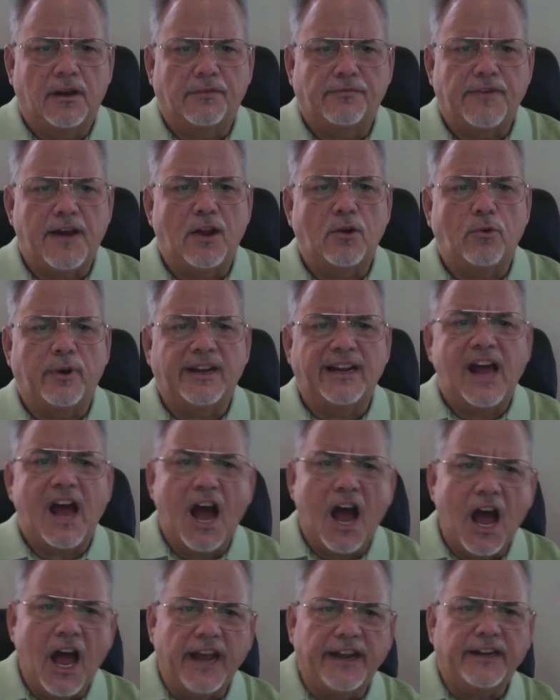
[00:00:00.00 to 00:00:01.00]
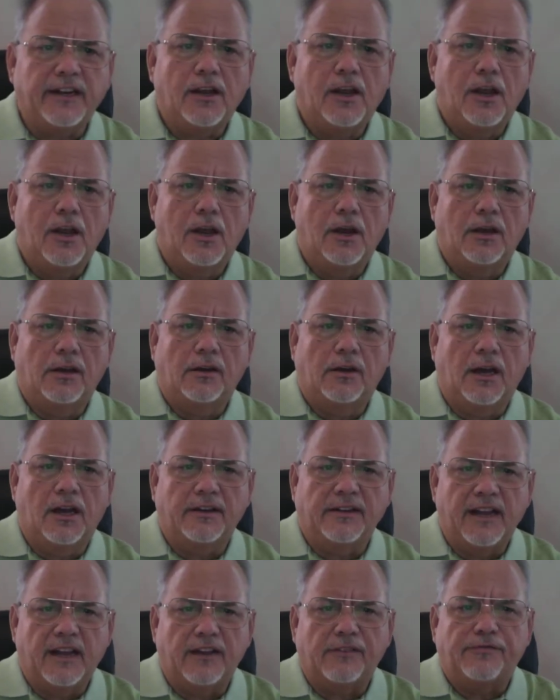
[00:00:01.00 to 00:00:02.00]
following on,
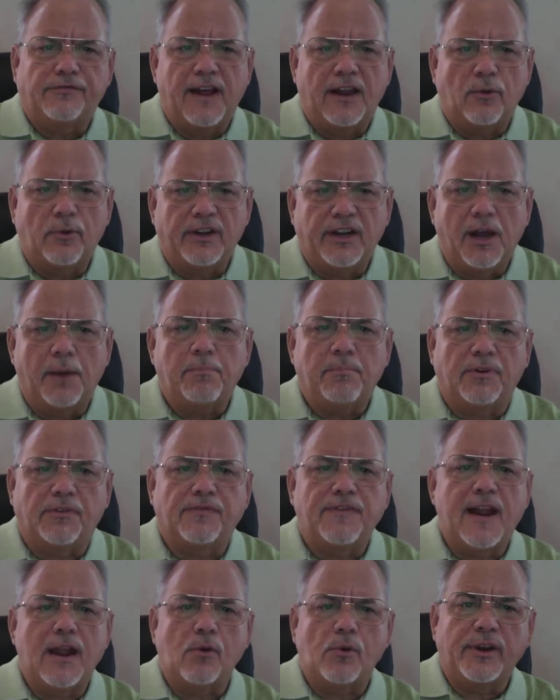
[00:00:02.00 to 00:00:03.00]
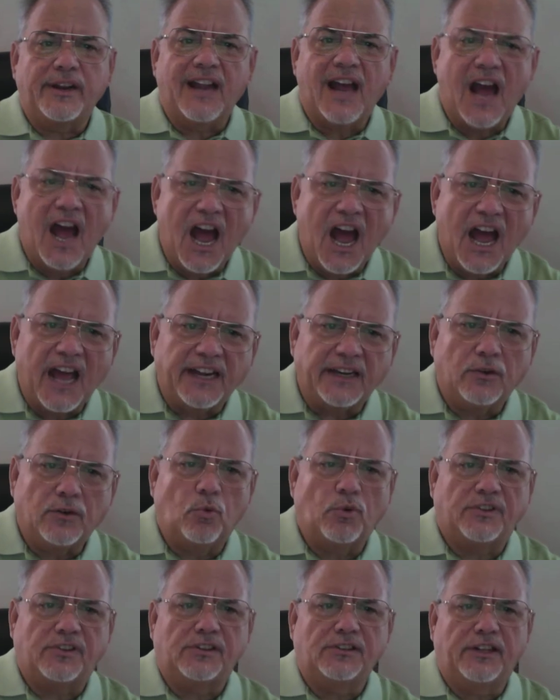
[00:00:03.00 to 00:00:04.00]
not following up, but following on
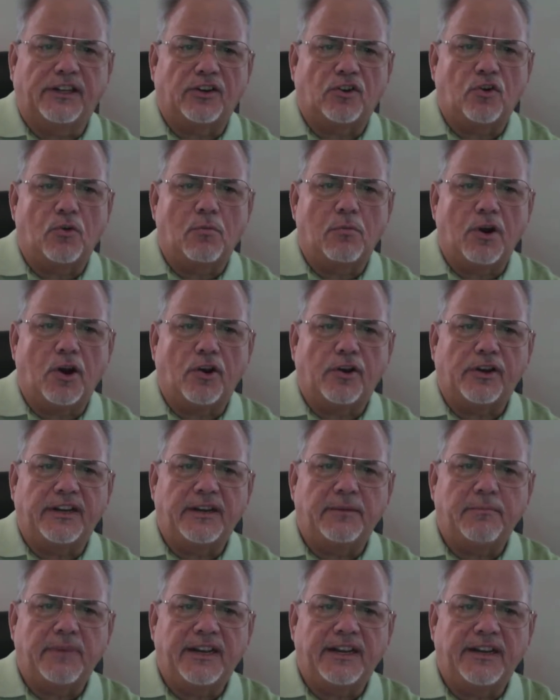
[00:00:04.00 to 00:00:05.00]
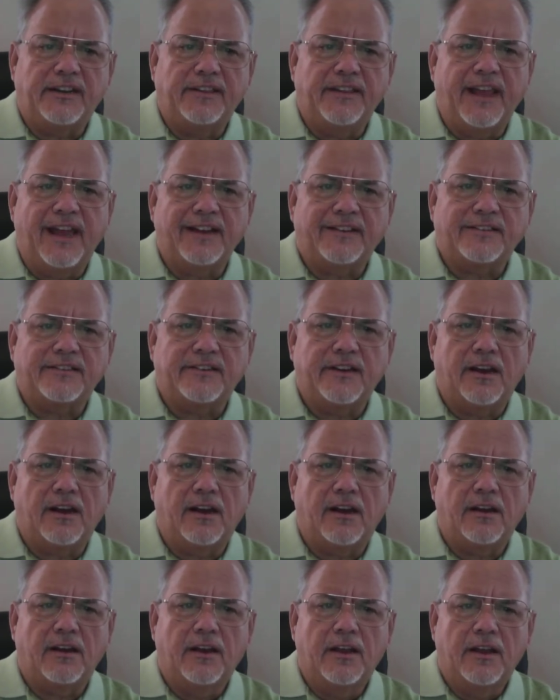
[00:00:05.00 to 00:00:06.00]
with clinical marketing, meaning that
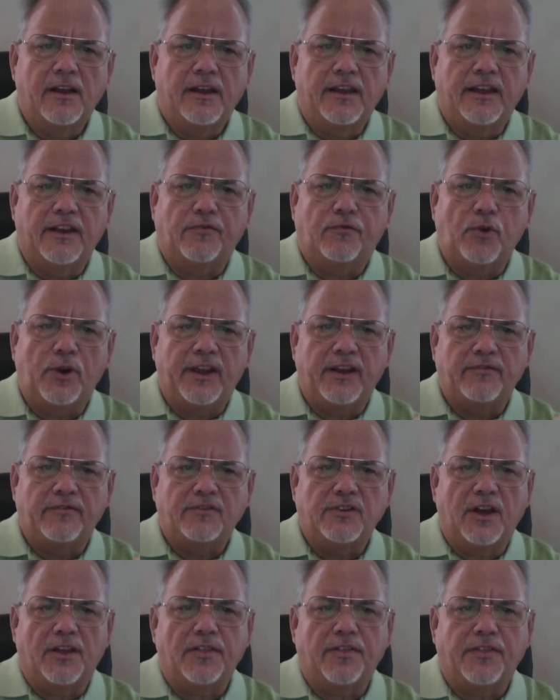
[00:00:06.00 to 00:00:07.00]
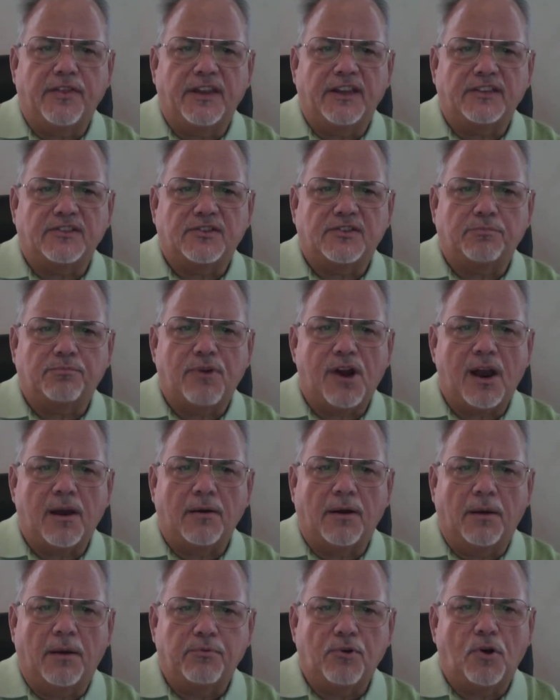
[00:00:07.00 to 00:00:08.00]
if we have done things
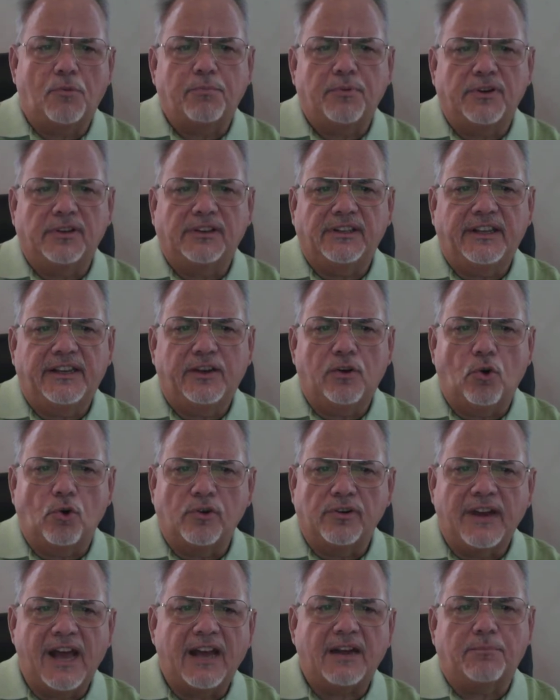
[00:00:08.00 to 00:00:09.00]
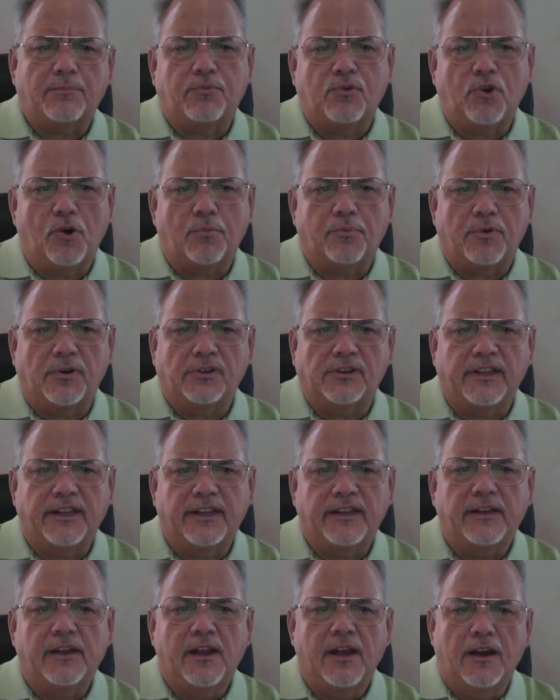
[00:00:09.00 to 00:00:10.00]
appropriately or not
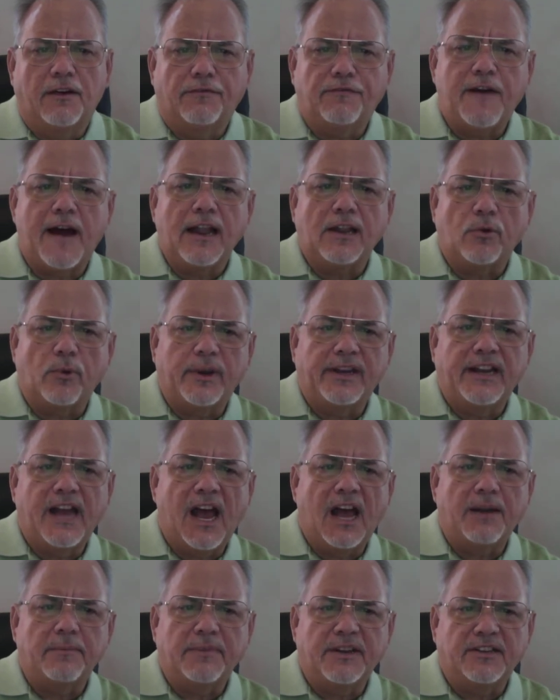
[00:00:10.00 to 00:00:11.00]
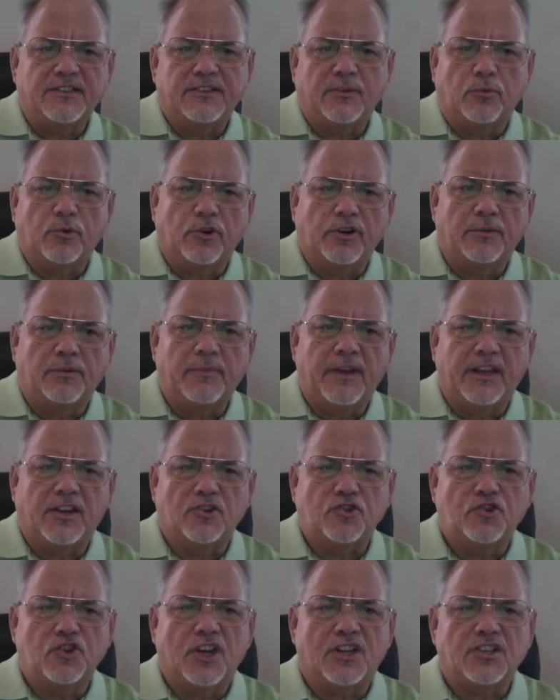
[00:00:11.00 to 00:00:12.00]
appropriately, following on means that we're going to make
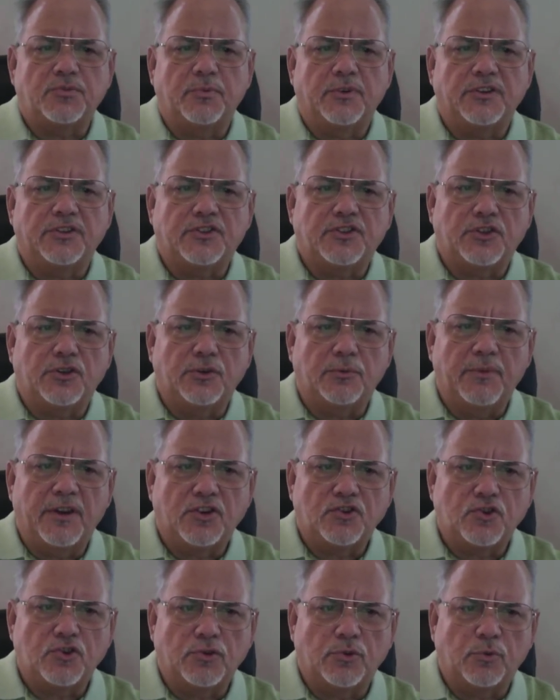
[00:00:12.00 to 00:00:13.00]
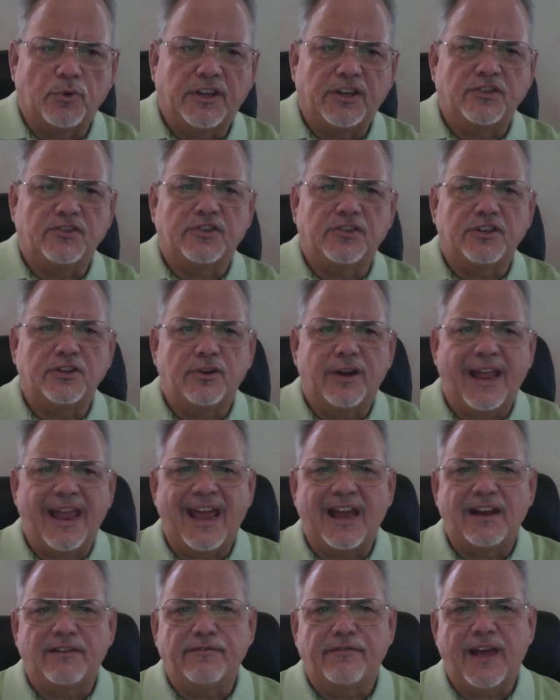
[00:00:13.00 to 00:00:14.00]
adjustments to make sure that we continue to
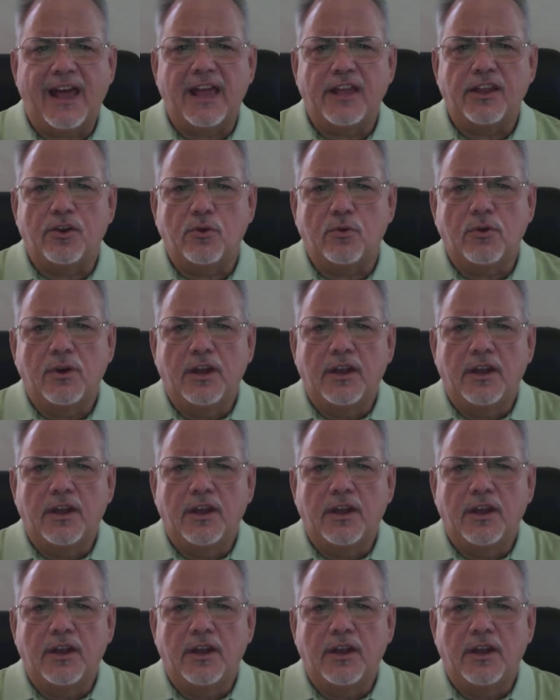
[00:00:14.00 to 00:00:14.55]
add value